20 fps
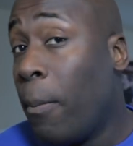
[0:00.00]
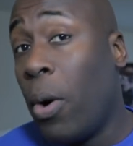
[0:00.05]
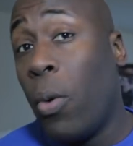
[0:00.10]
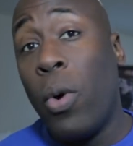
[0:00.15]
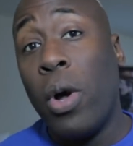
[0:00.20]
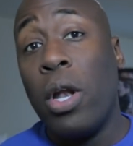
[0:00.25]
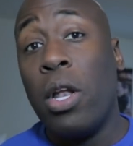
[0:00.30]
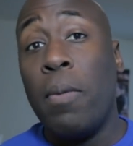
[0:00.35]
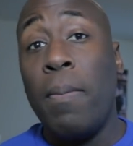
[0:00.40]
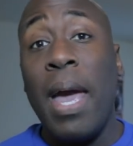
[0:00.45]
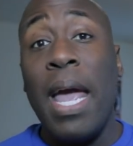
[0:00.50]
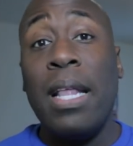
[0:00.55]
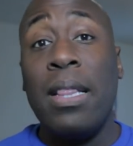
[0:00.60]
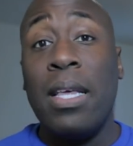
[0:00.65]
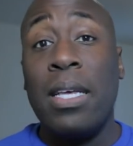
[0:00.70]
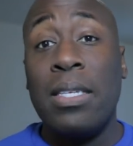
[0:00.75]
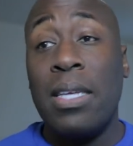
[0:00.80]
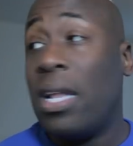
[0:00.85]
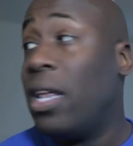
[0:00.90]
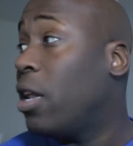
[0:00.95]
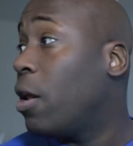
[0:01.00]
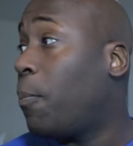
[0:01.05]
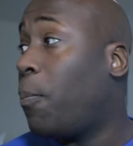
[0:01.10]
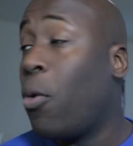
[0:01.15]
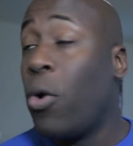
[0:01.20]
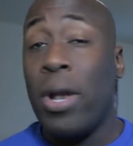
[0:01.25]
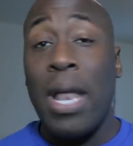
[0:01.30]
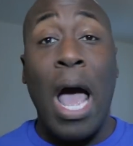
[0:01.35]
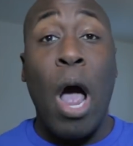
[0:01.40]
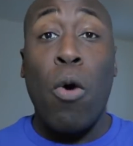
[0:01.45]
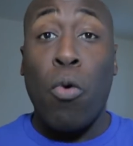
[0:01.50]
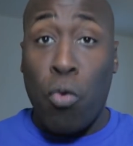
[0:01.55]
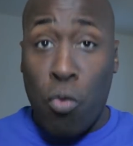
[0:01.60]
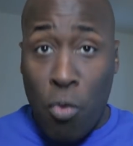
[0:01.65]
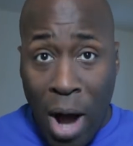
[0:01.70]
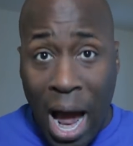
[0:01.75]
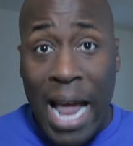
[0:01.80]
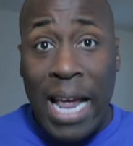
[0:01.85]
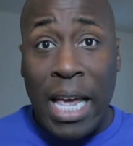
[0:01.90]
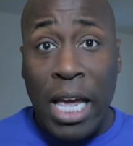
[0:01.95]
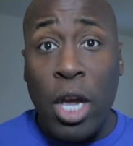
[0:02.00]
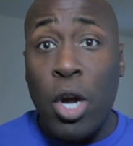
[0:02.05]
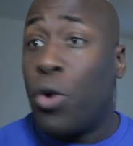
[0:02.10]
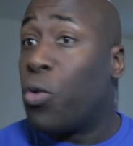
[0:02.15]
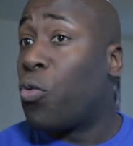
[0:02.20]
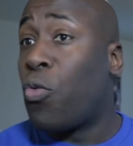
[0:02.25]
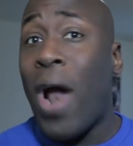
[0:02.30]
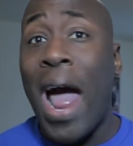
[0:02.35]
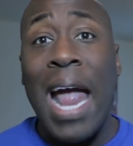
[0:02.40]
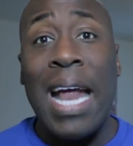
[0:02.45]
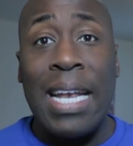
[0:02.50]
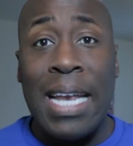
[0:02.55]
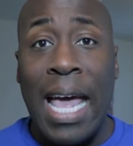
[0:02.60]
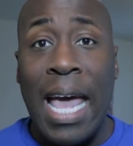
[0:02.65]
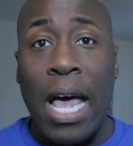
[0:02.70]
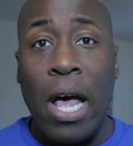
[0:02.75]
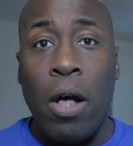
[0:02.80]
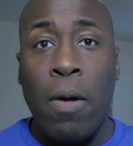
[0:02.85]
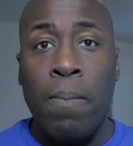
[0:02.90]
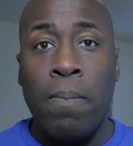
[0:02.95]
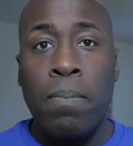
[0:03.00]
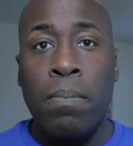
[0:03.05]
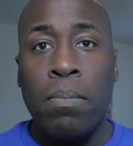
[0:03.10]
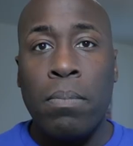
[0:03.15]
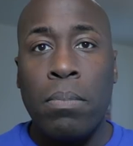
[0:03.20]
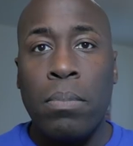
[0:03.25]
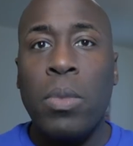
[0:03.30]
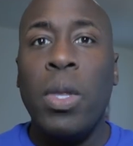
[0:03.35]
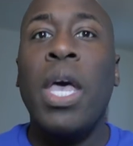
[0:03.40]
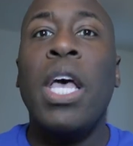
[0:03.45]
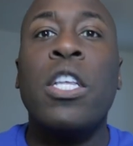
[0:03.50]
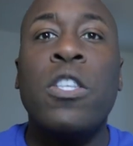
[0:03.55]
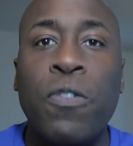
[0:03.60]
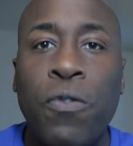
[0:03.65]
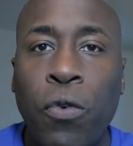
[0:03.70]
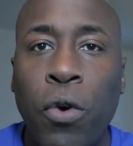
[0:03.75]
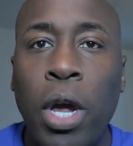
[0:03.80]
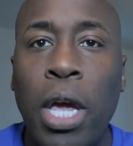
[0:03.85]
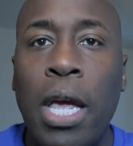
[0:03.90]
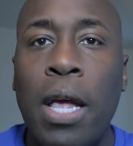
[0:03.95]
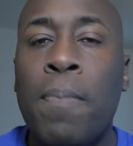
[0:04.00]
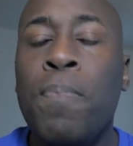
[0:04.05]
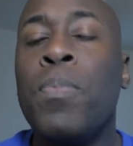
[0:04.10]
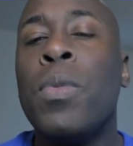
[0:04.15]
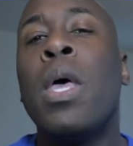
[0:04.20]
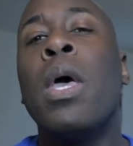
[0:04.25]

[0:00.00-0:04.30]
but one of the main things I need to point out right here, right now, it's free.